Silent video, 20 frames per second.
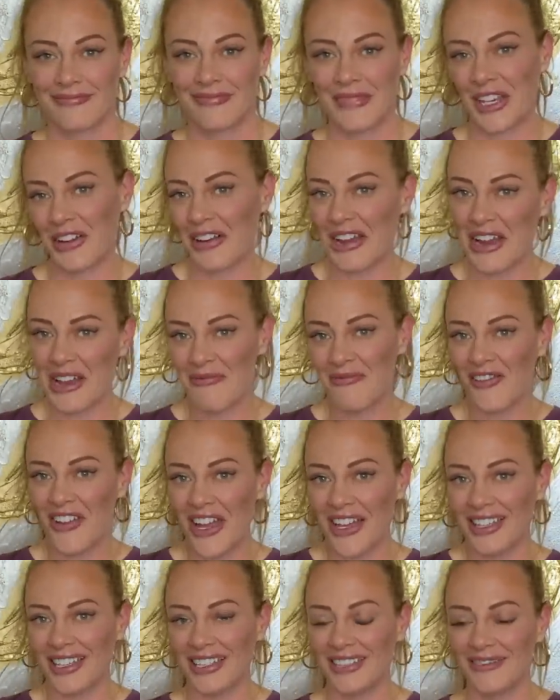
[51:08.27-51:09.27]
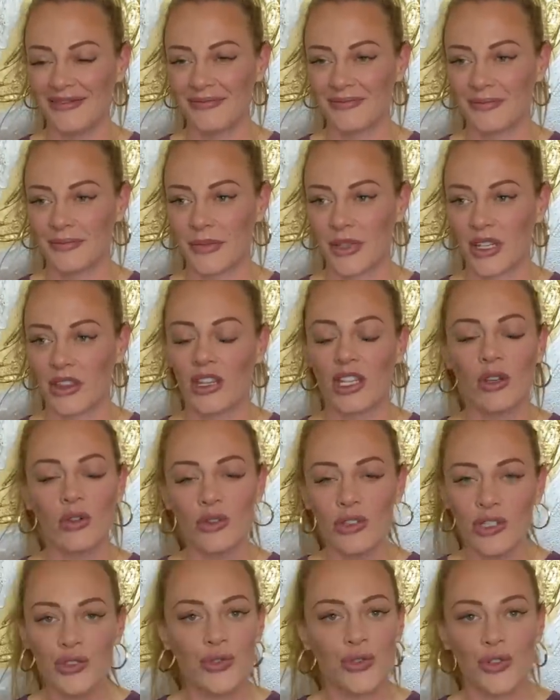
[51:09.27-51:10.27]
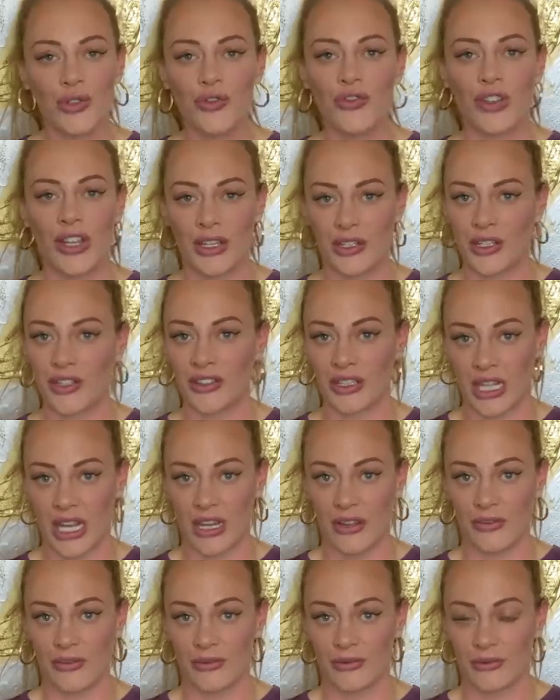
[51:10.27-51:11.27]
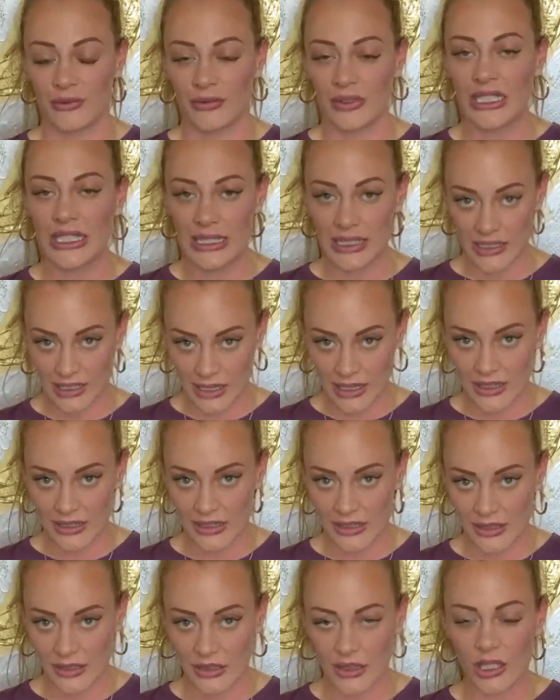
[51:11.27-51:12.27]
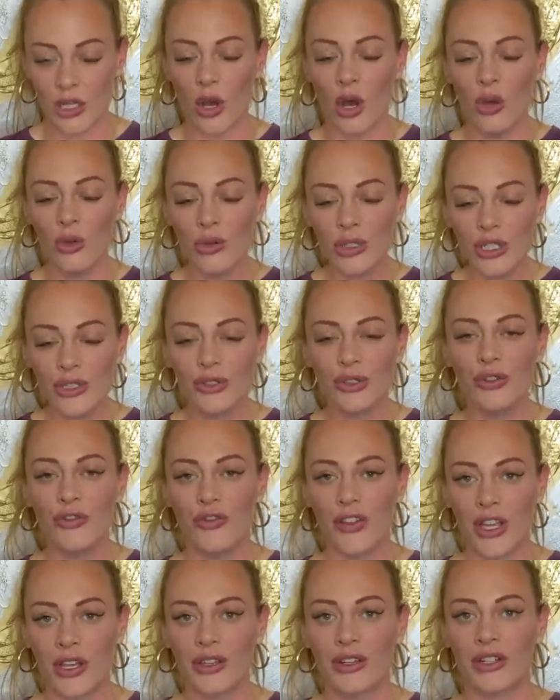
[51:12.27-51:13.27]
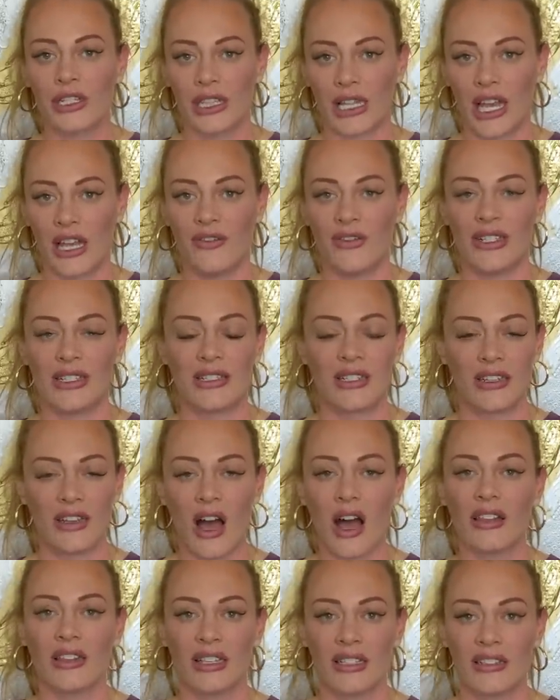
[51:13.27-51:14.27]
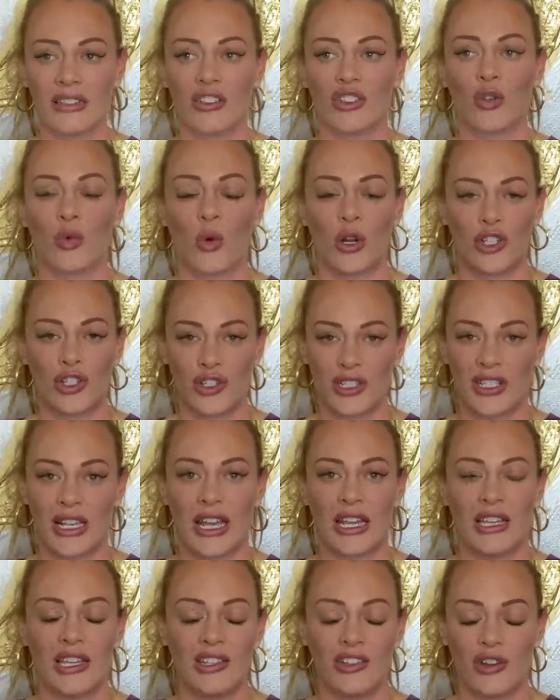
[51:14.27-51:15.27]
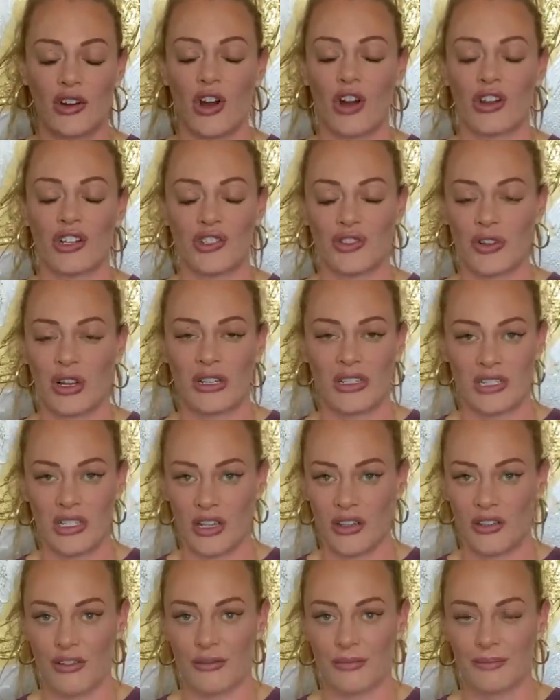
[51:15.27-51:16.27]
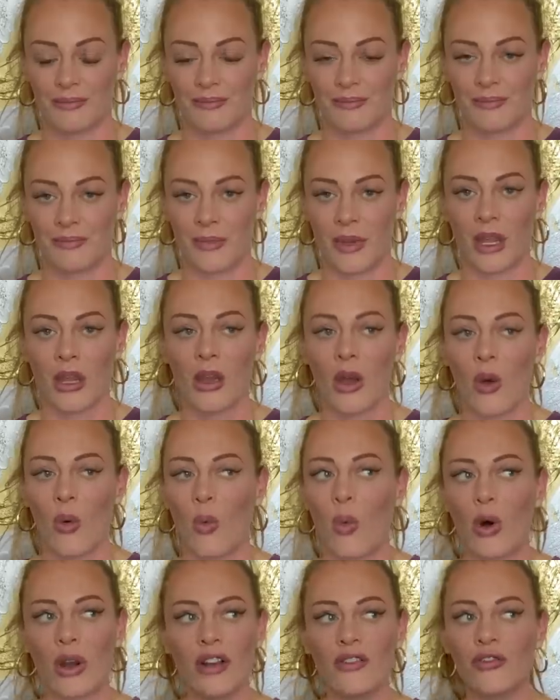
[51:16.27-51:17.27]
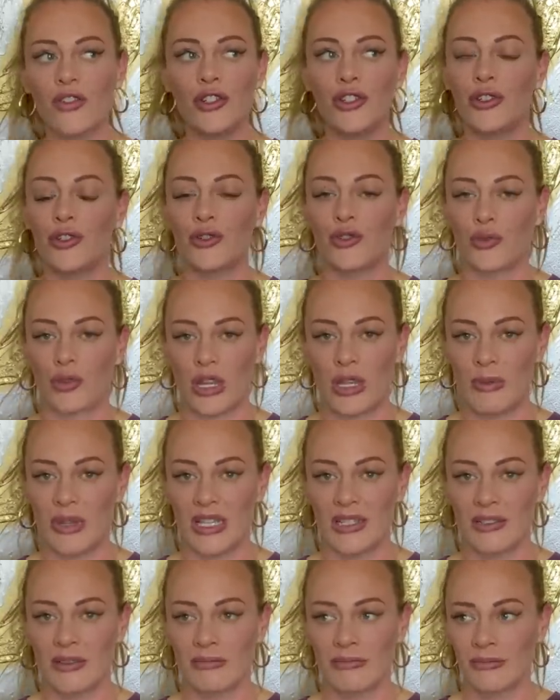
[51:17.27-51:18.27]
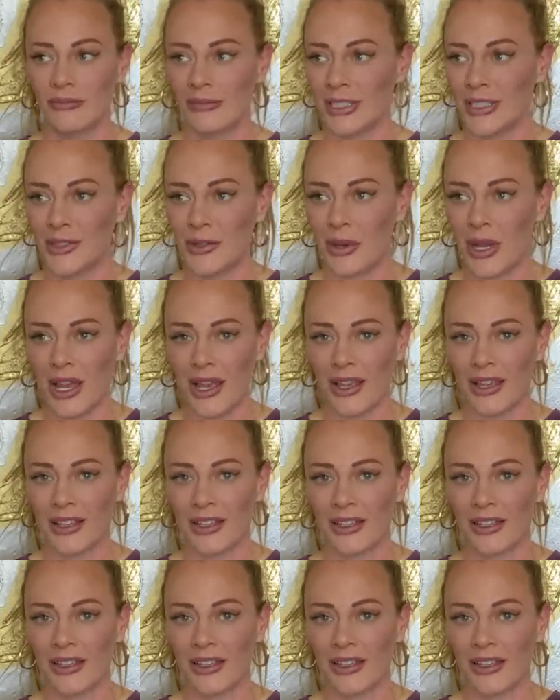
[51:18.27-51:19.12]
Here I am failing. The only true failure in life, listen to this. The only true failure in life is to not listen to what your psyche and your heart is trying to tell you. Whatever your dream is, it's okay.